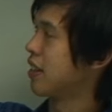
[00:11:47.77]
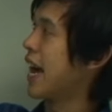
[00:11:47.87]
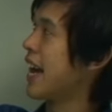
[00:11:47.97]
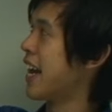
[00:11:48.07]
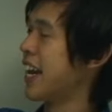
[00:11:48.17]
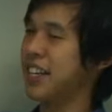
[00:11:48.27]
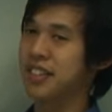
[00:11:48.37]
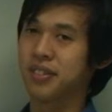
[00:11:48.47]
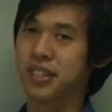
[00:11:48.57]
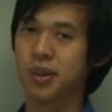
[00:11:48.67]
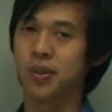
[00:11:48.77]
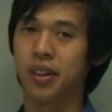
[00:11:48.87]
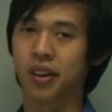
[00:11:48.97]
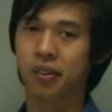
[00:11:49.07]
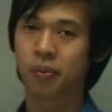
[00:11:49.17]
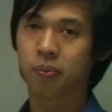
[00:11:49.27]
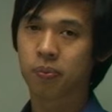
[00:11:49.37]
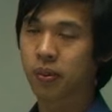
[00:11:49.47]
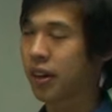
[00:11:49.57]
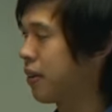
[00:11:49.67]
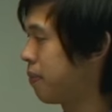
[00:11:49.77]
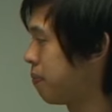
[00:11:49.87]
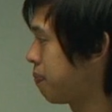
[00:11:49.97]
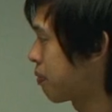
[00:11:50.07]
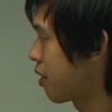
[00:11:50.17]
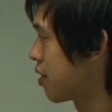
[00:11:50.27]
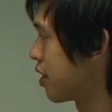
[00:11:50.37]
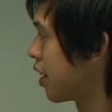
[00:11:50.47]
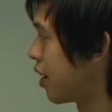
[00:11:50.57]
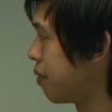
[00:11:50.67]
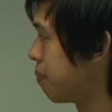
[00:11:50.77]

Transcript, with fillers: Na doesn't really do anything. Okay, so